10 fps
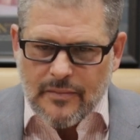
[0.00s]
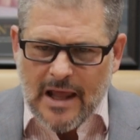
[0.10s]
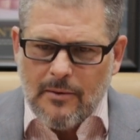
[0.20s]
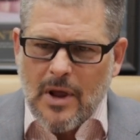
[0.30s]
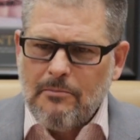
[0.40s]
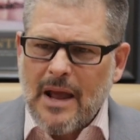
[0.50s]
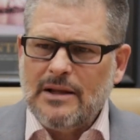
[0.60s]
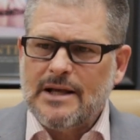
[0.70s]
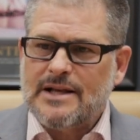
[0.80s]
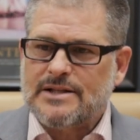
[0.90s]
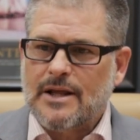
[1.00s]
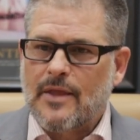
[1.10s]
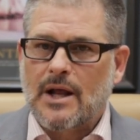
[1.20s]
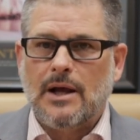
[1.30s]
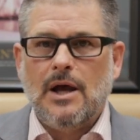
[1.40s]
And mainly it's
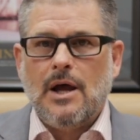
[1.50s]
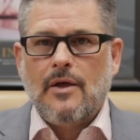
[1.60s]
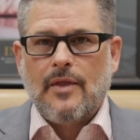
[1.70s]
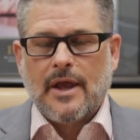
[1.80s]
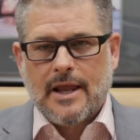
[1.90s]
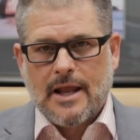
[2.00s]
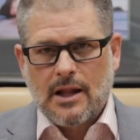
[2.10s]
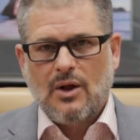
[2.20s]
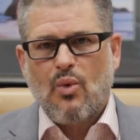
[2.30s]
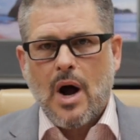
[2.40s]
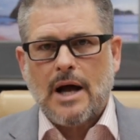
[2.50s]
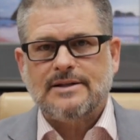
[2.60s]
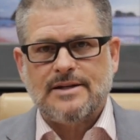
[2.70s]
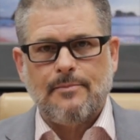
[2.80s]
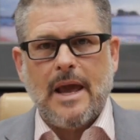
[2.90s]
in the
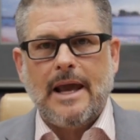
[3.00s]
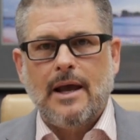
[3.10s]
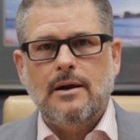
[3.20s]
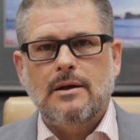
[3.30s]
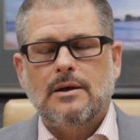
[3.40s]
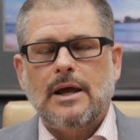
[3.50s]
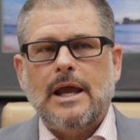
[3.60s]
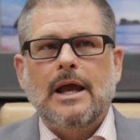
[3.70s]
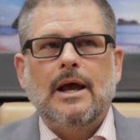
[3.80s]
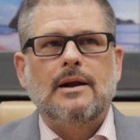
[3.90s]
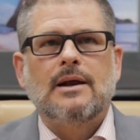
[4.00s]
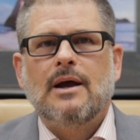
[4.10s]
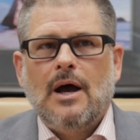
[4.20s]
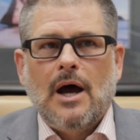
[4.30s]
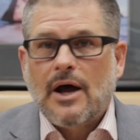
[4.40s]
kilowatt demand and
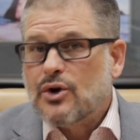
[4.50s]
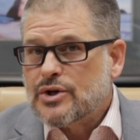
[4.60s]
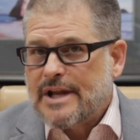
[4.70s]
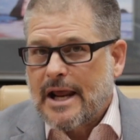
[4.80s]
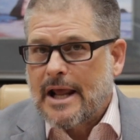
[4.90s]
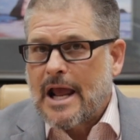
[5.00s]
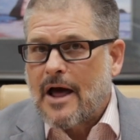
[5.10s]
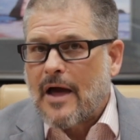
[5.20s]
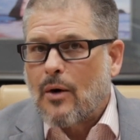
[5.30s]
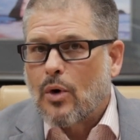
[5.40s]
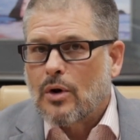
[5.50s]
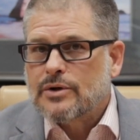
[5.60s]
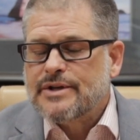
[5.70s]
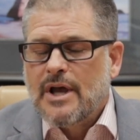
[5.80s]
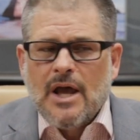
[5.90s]
understanding how that
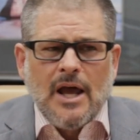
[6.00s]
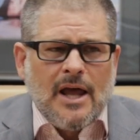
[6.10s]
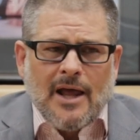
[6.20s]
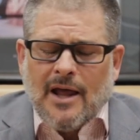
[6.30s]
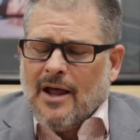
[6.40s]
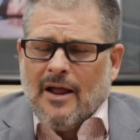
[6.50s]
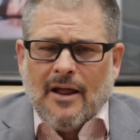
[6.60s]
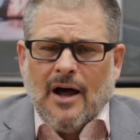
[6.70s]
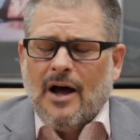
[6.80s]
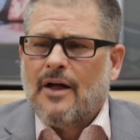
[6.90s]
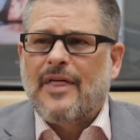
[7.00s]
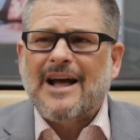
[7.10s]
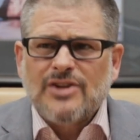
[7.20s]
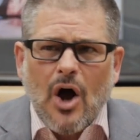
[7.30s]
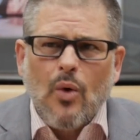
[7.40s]
works.
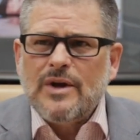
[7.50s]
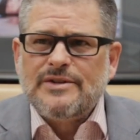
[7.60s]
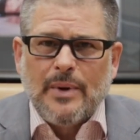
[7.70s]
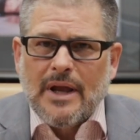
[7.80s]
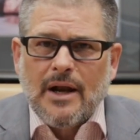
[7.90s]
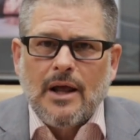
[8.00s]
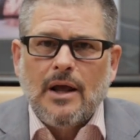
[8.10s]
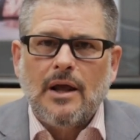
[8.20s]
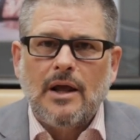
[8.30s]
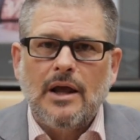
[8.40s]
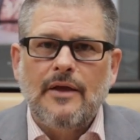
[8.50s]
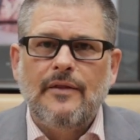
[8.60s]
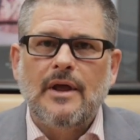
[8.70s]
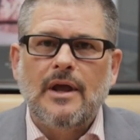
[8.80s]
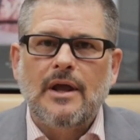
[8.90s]
That's always been
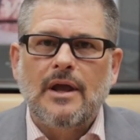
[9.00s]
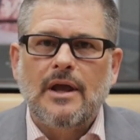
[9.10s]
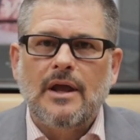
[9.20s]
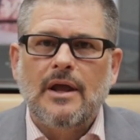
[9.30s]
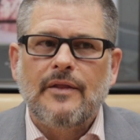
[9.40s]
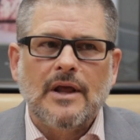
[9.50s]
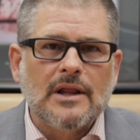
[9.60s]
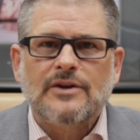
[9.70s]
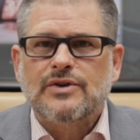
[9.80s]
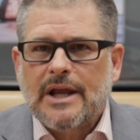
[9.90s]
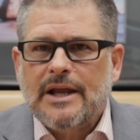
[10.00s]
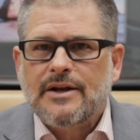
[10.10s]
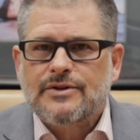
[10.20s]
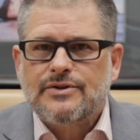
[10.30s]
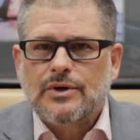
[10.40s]
in the electric
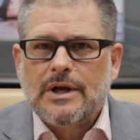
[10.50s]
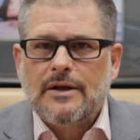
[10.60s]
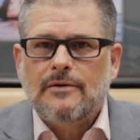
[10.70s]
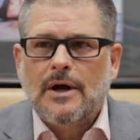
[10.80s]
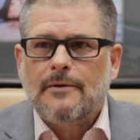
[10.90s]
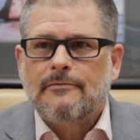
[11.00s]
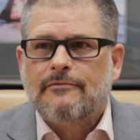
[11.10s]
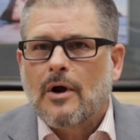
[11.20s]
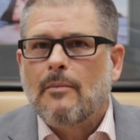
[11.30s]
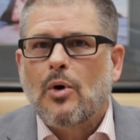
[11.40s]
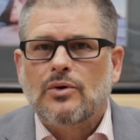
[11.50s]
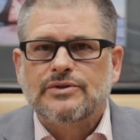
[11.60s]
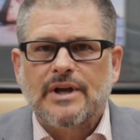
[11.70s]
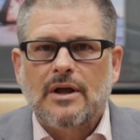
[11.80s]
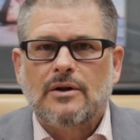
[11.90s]
industry, from
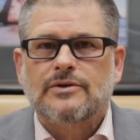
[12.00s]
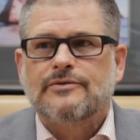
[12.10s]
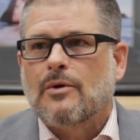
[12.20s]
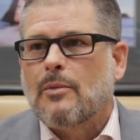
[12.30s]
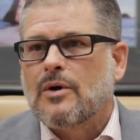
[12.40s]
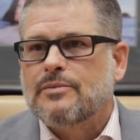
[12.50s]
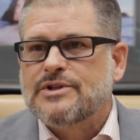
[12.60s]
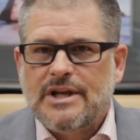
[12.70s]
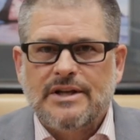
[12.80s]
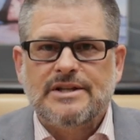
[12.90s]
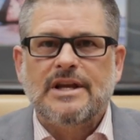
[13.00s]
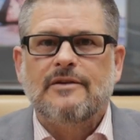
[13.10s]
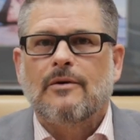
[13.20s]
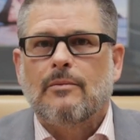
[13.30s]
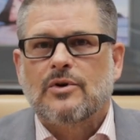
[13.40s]
wholesalers, from our
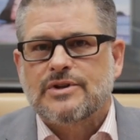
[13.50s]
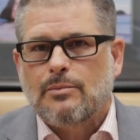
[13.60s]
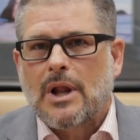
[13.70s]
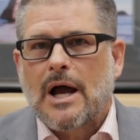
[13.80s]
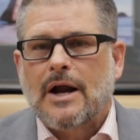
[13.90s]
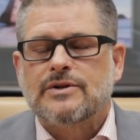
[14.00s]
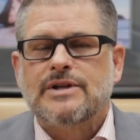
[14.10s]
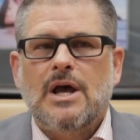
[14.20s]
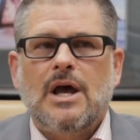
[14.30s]
G&T, from our suppliers,